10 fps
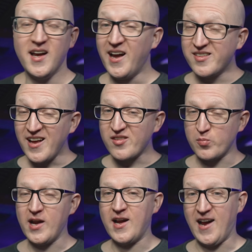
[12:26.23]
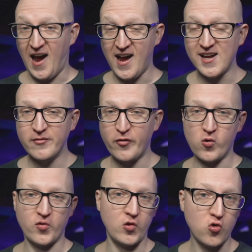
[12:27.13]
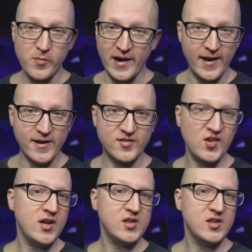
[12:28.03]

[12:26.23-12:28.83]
And that's why I highly focus on Kubernetes,